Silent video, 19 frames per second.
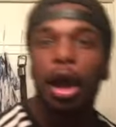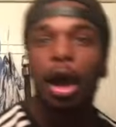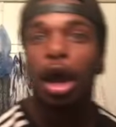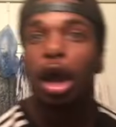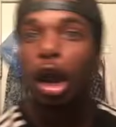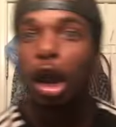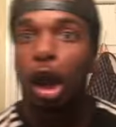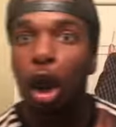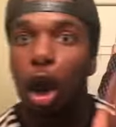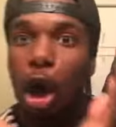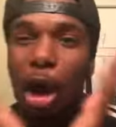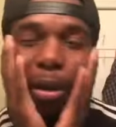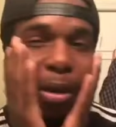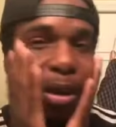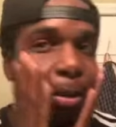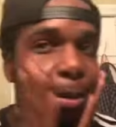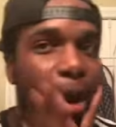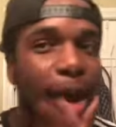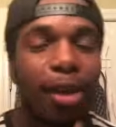clocked me in
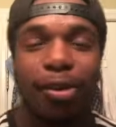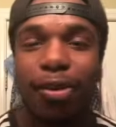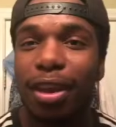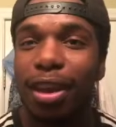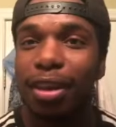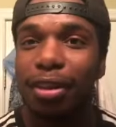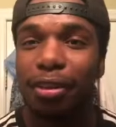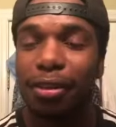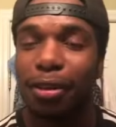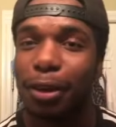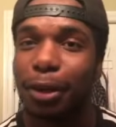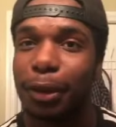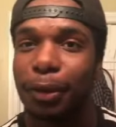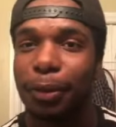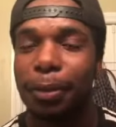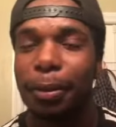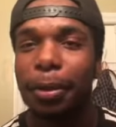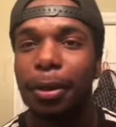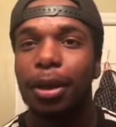my face, and
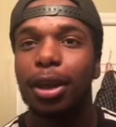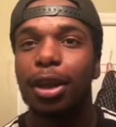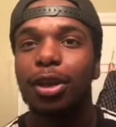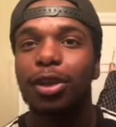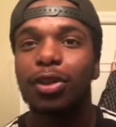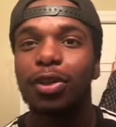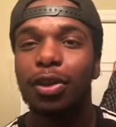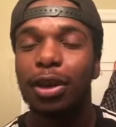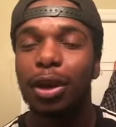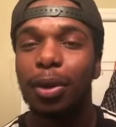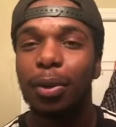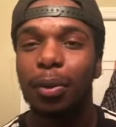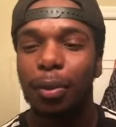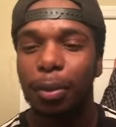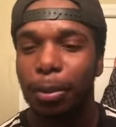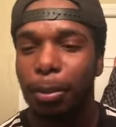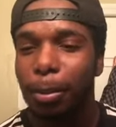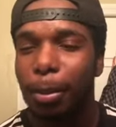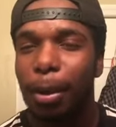so now
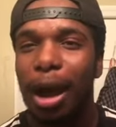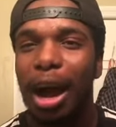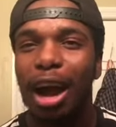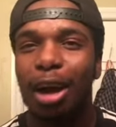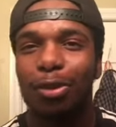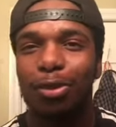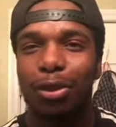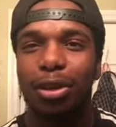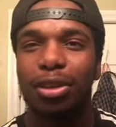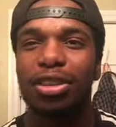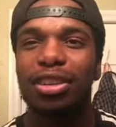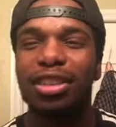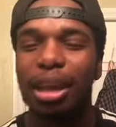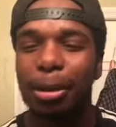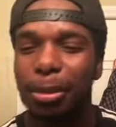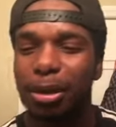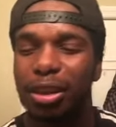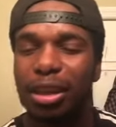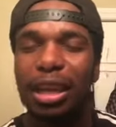after she tell me
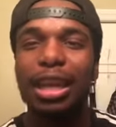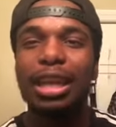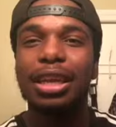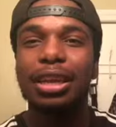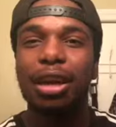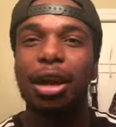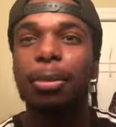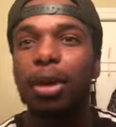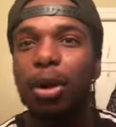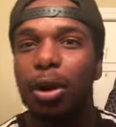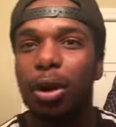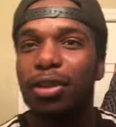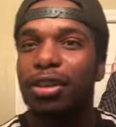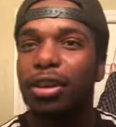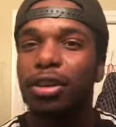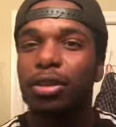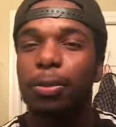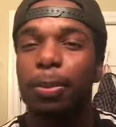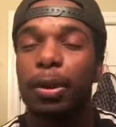to clean it up because it
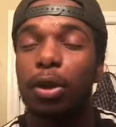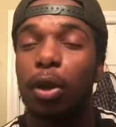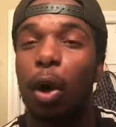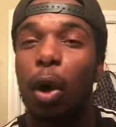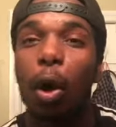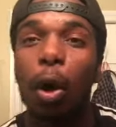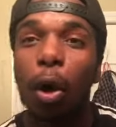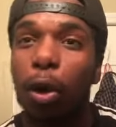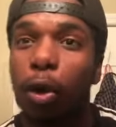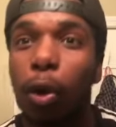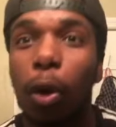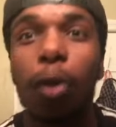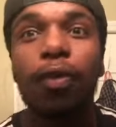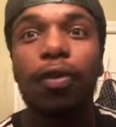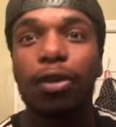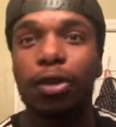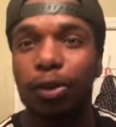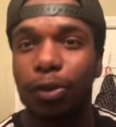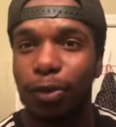spilled all over
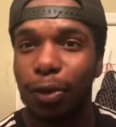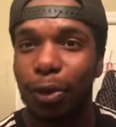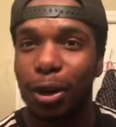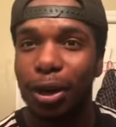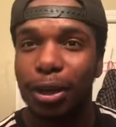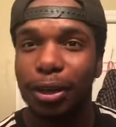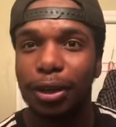the floor.